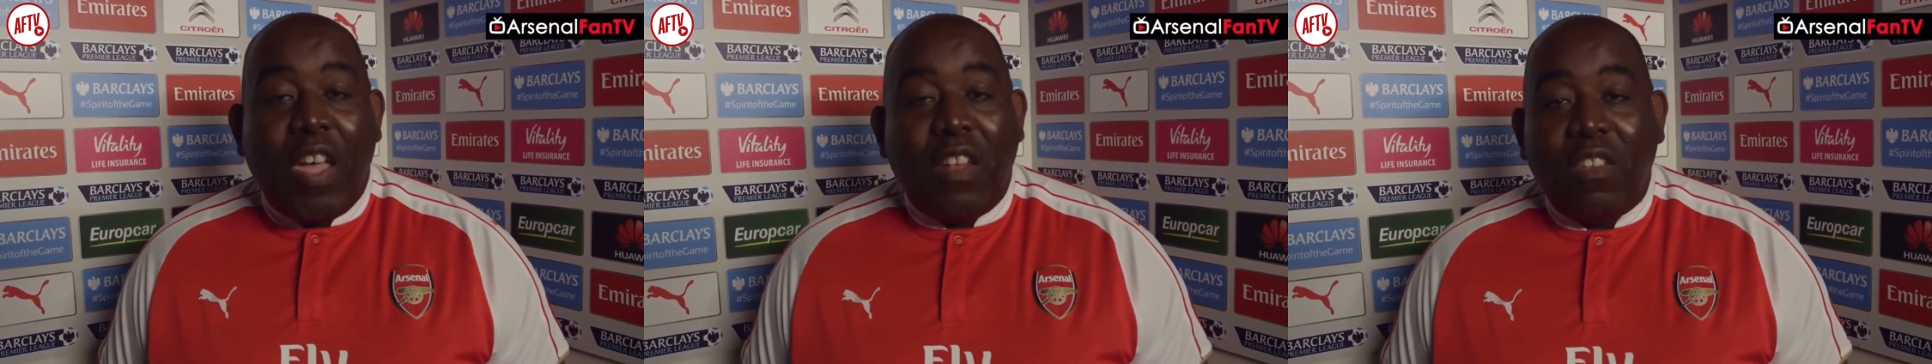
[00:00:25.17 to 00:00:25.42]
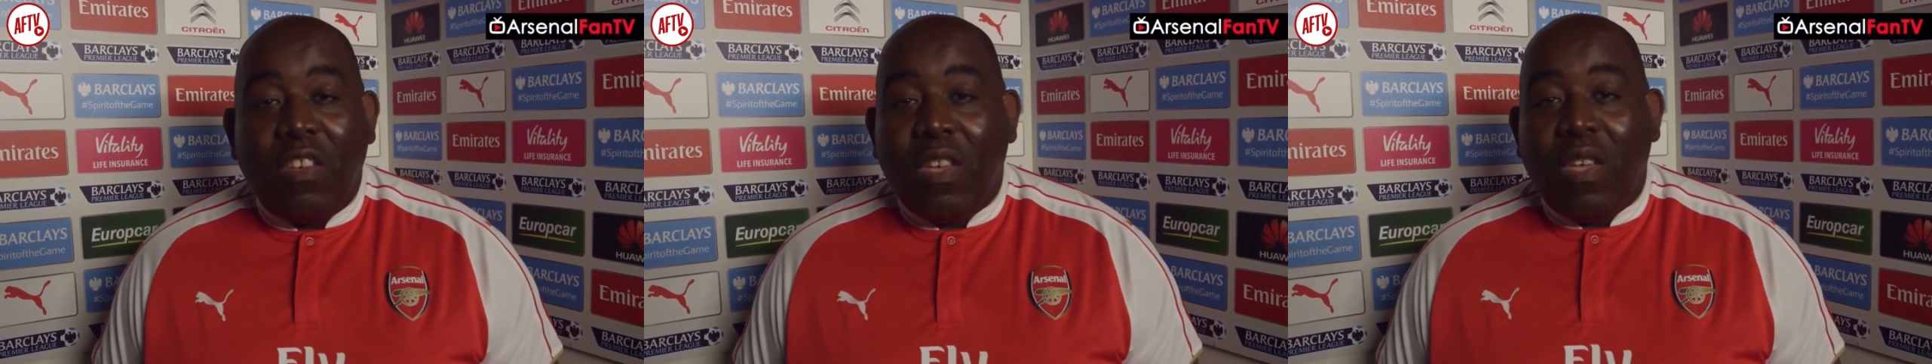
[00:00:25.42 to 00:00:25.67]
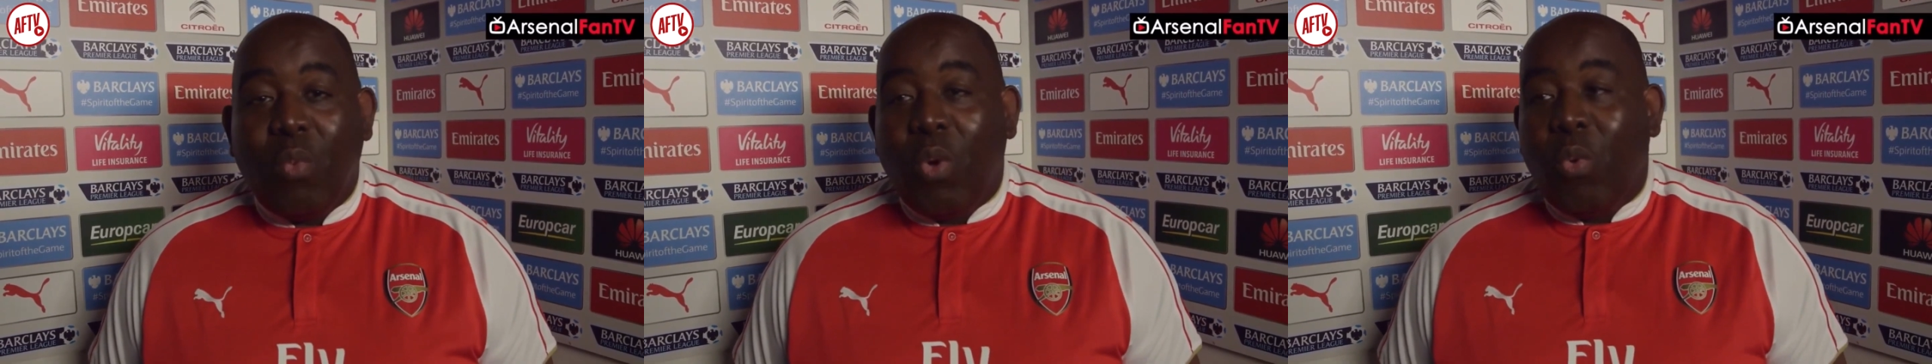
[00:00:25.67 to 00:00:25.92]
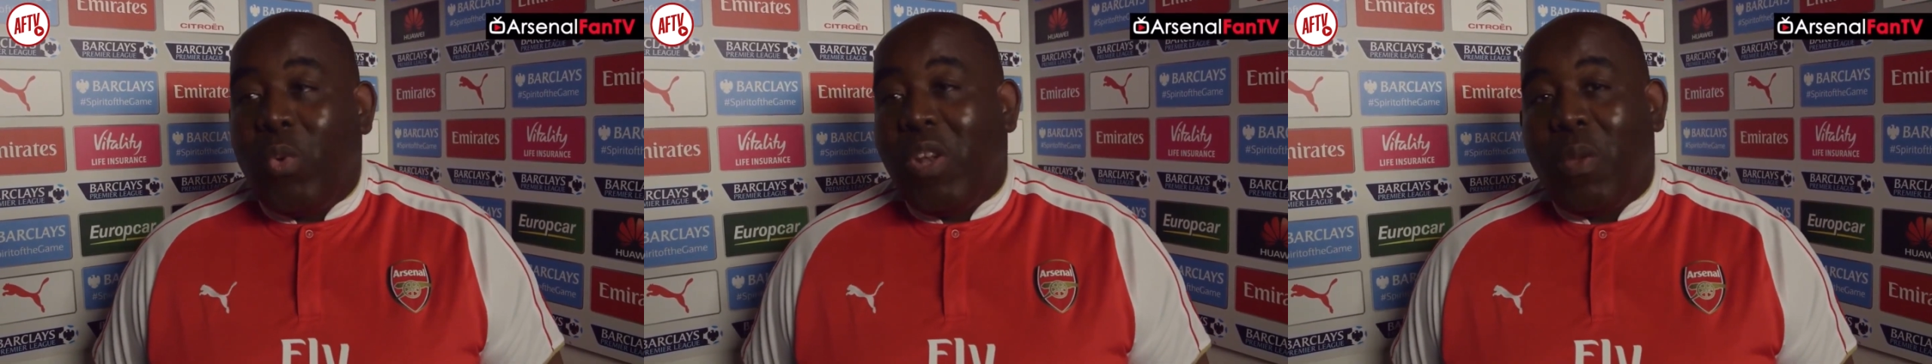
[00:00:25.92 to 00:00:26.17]
and uh,
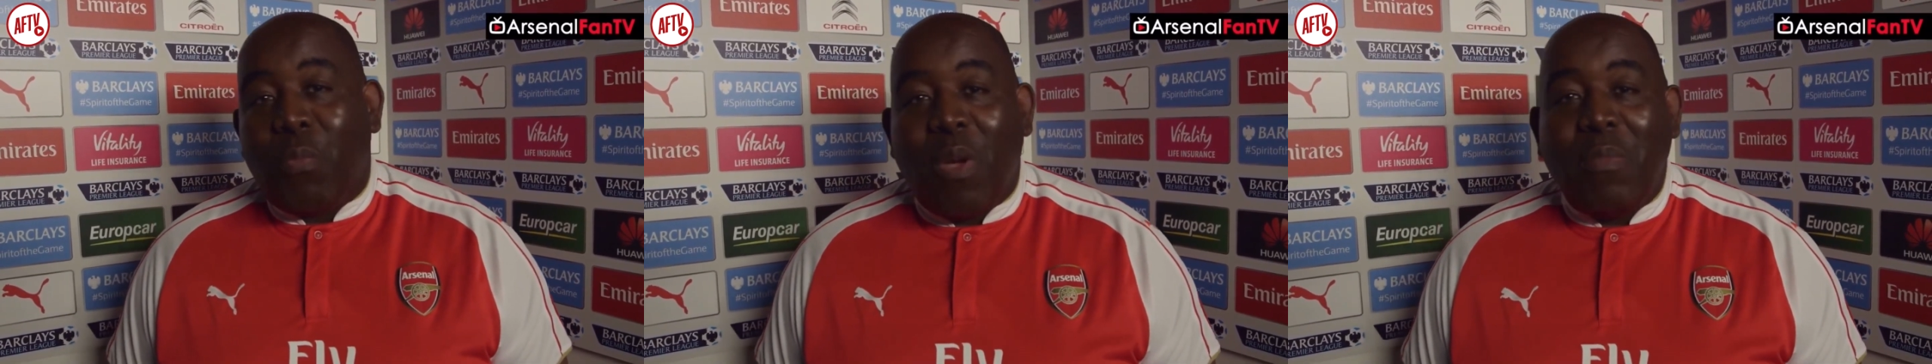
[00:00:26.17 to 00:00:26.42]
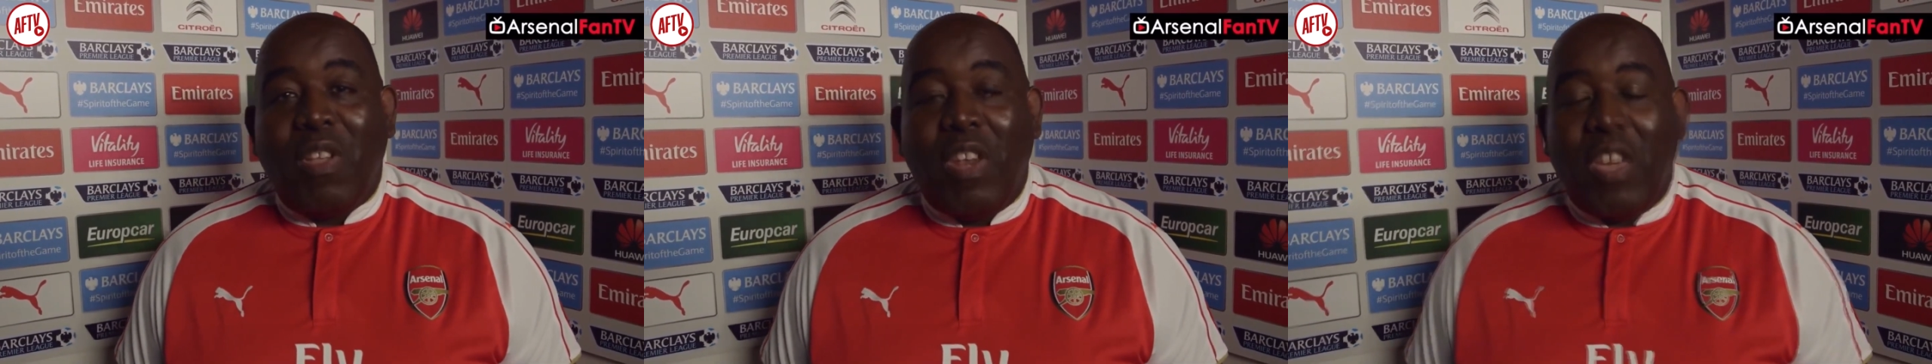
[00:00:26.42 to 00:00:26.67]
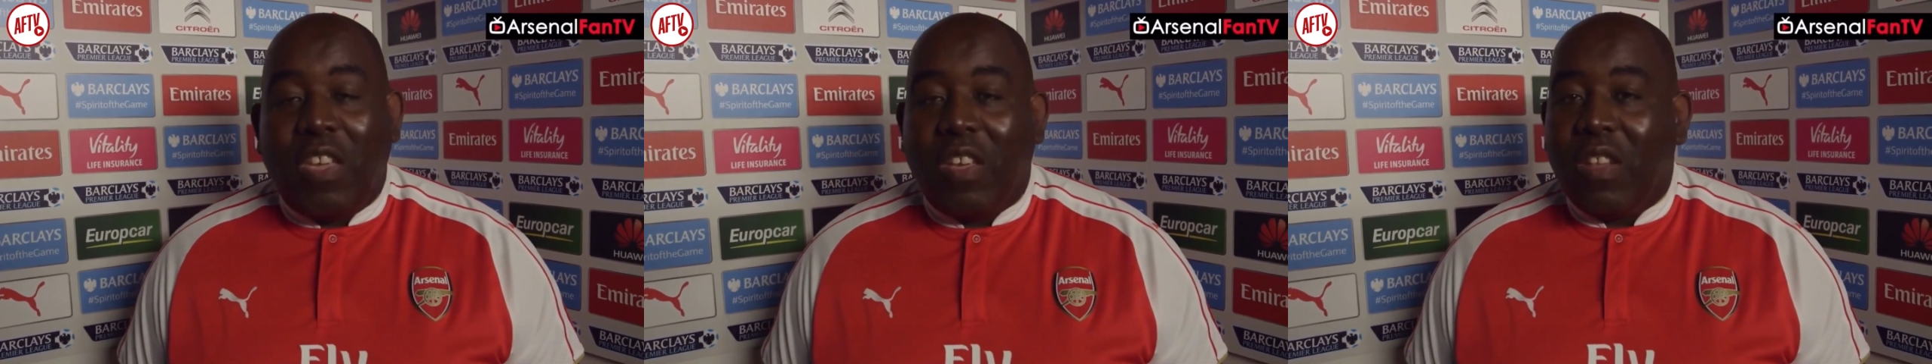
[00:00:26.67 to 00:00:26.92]
we'll win the Premier League.